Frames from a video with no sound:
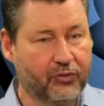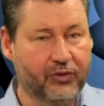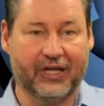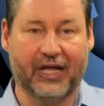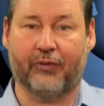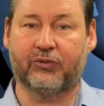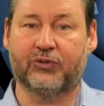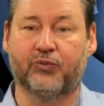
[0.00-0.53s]

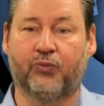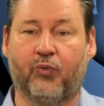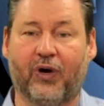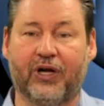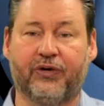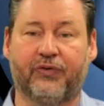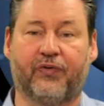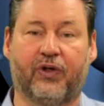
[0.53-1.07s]
That was
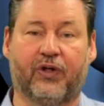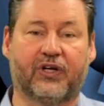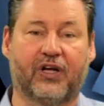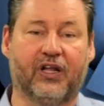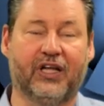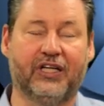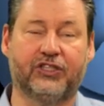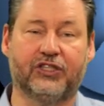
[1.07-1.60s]
wonderful.
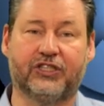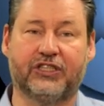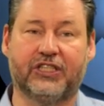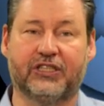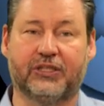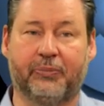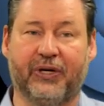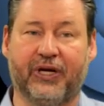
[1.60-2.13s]
Collisions
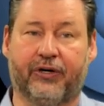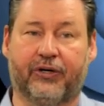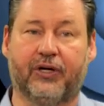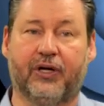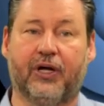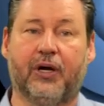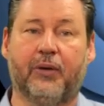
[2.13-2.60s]
disappeared,